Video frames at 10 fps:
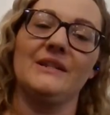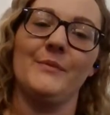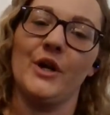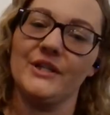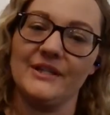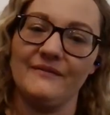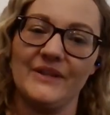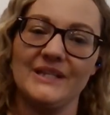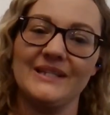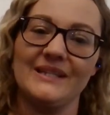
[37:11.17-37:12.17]
the positive
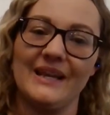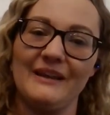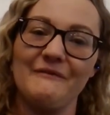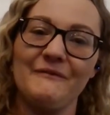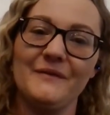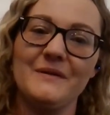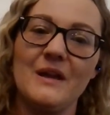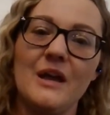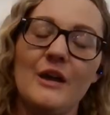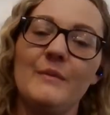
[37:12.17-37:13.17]
things in life
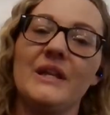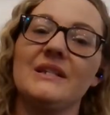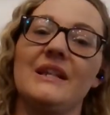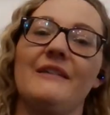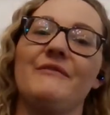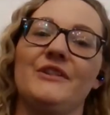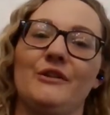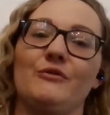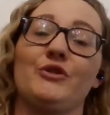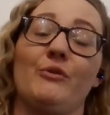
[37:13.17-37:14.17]
because life is
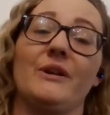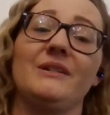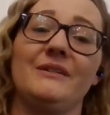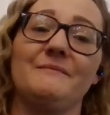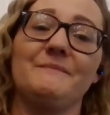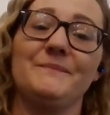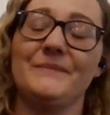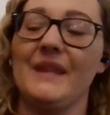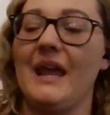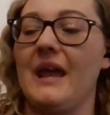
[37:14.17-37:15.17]
so short.
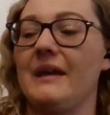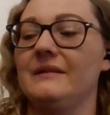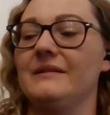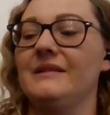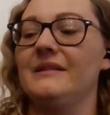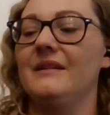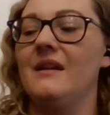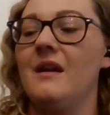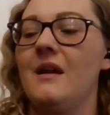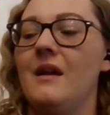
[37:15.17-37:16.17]
And
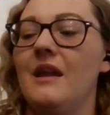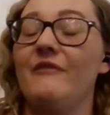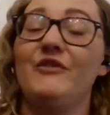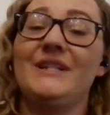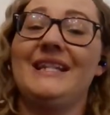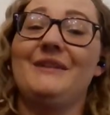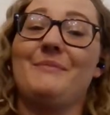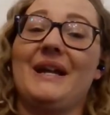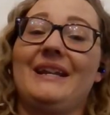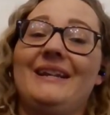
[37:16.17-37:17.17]
if you see a
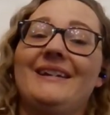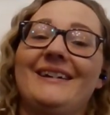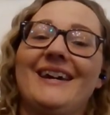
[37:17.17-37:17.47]
bunny,